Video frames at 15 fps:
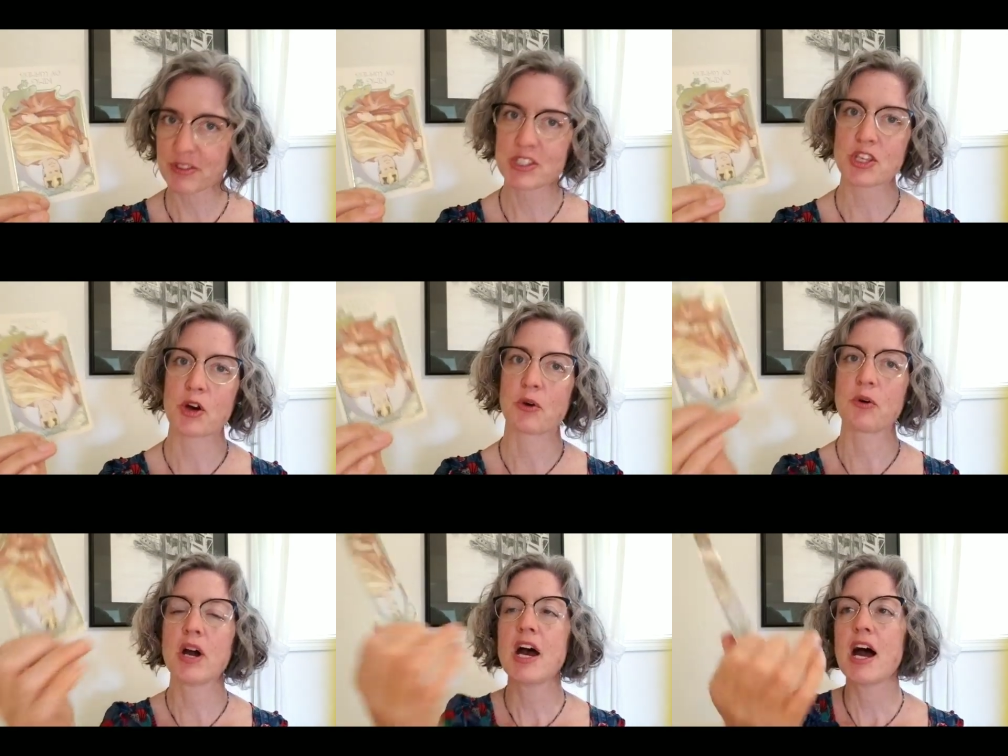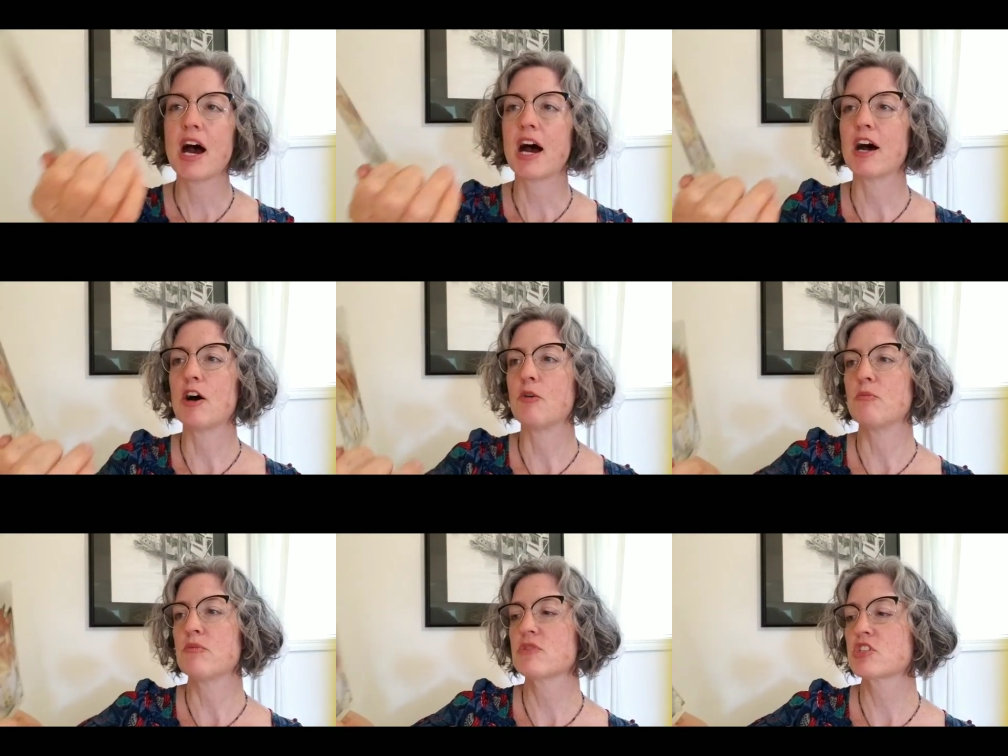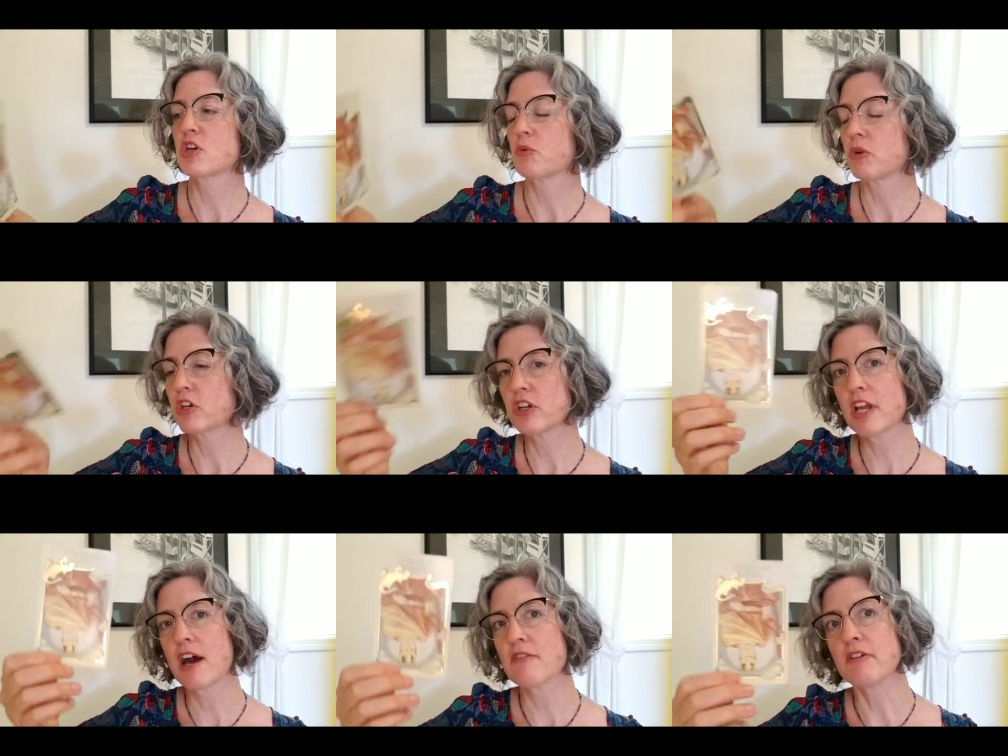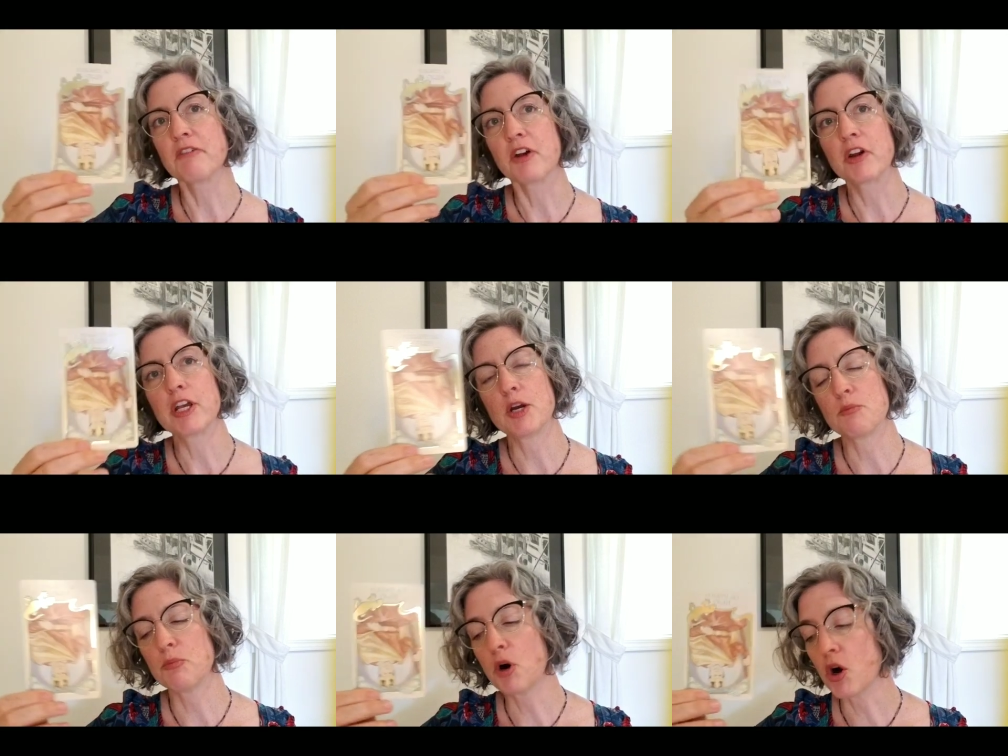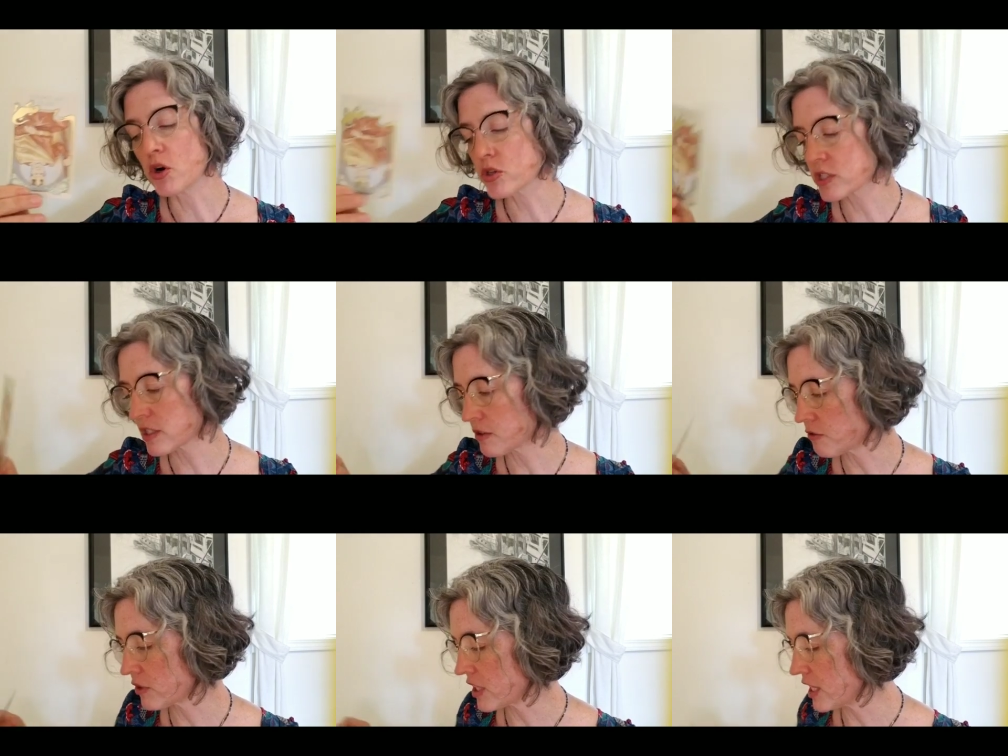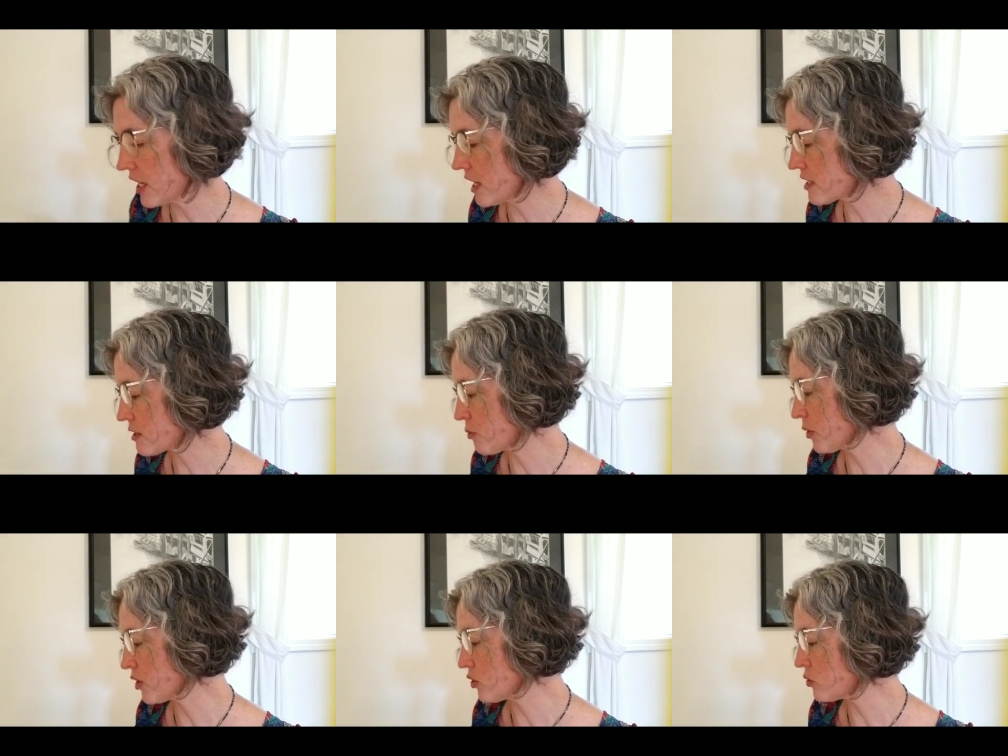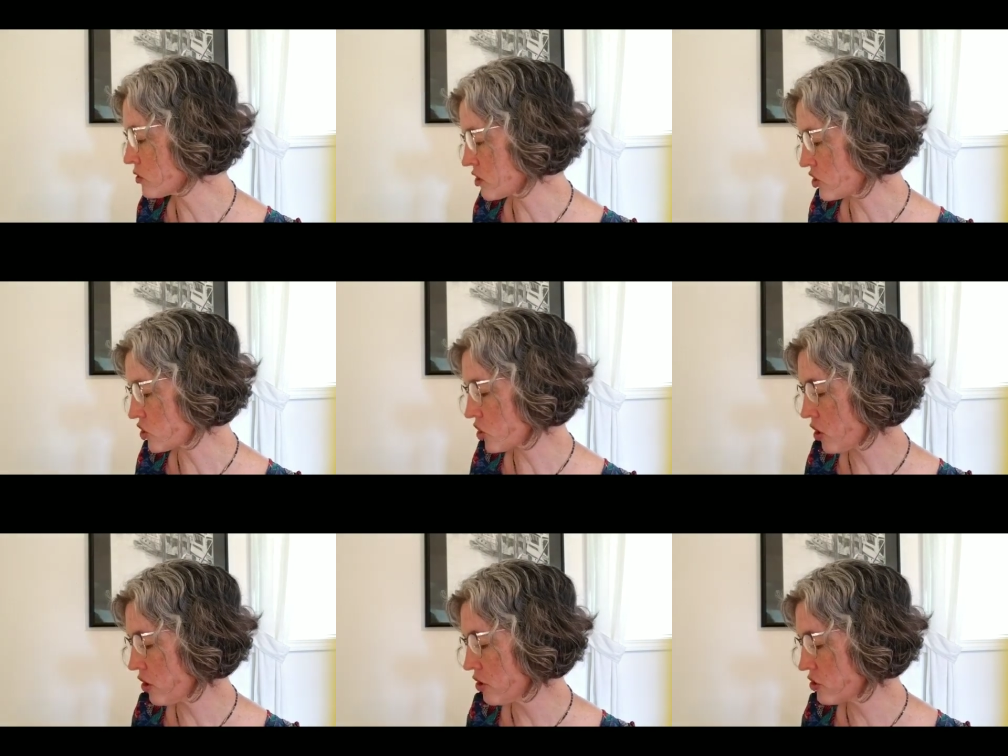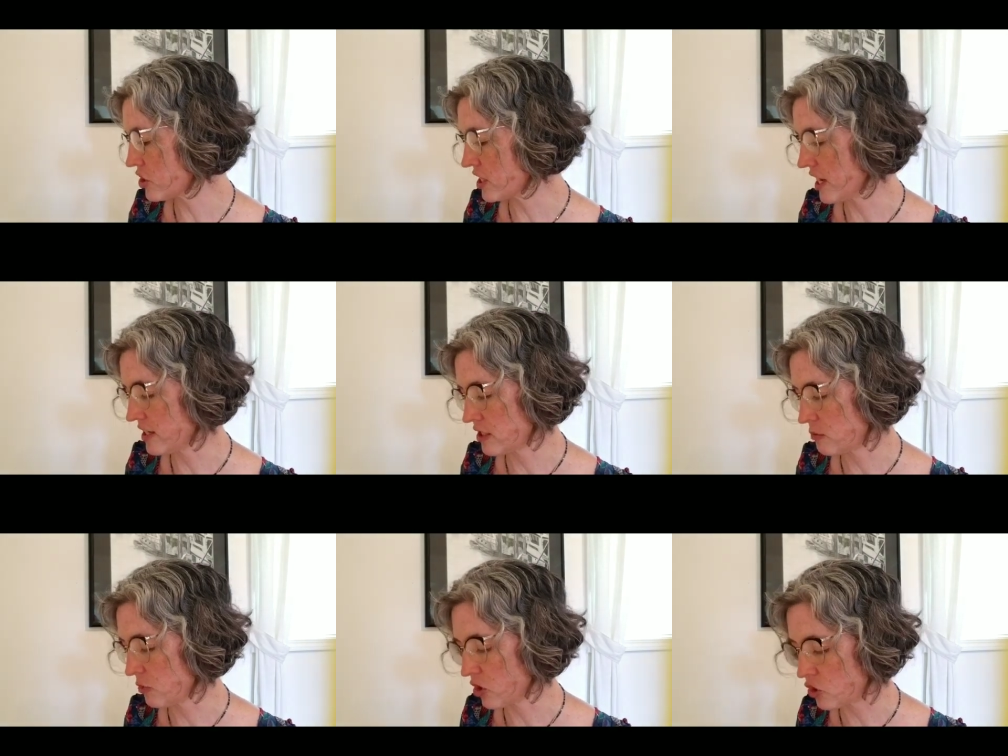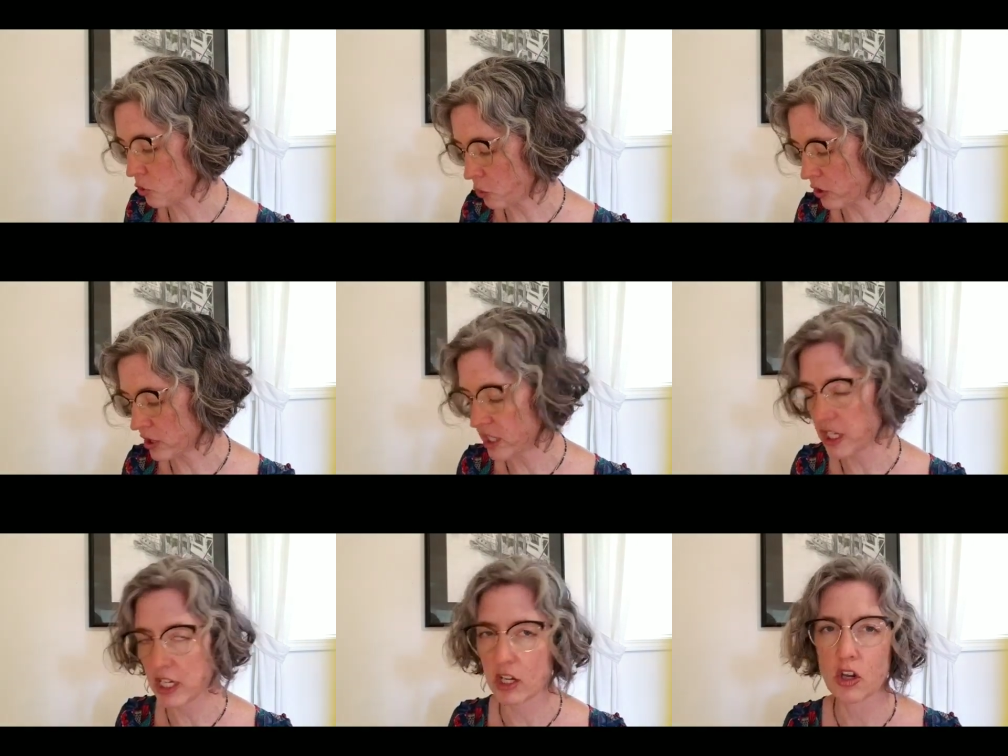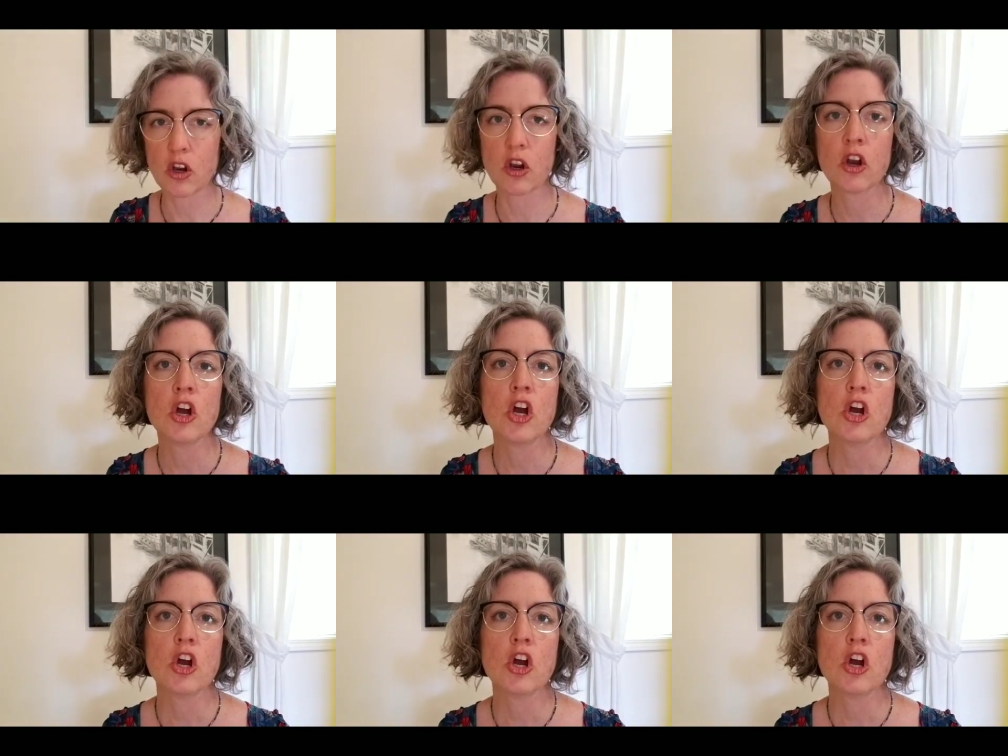So, um, so we could have a very impulsive king, someone who's in charge and has some authority here,